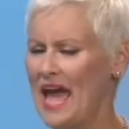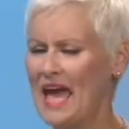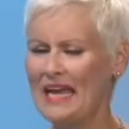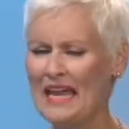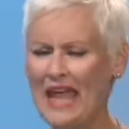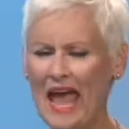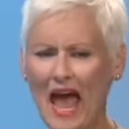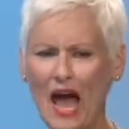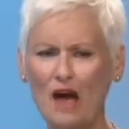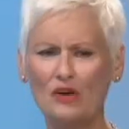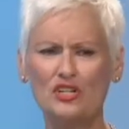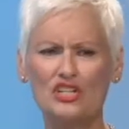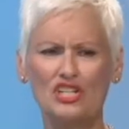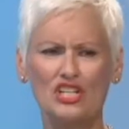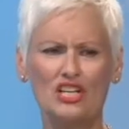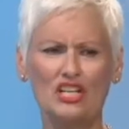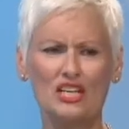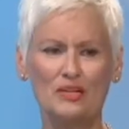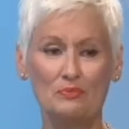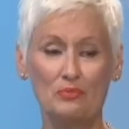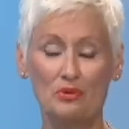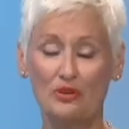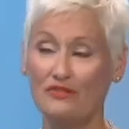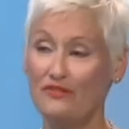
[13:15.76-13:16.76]
and how
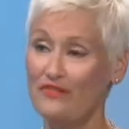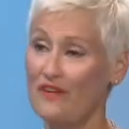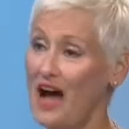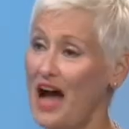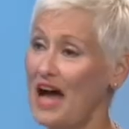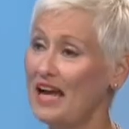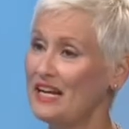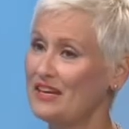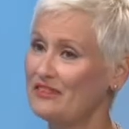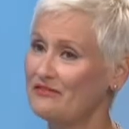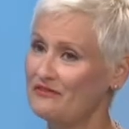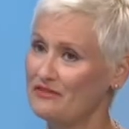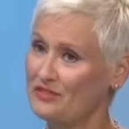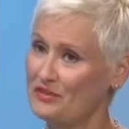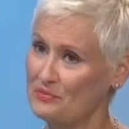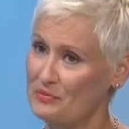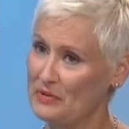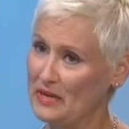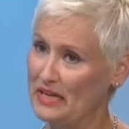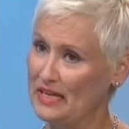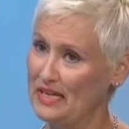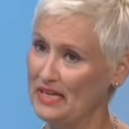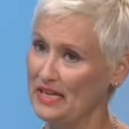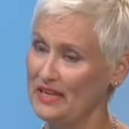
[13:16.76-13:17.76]
she had provided for
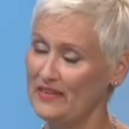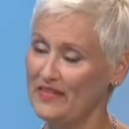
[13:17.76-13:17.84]
me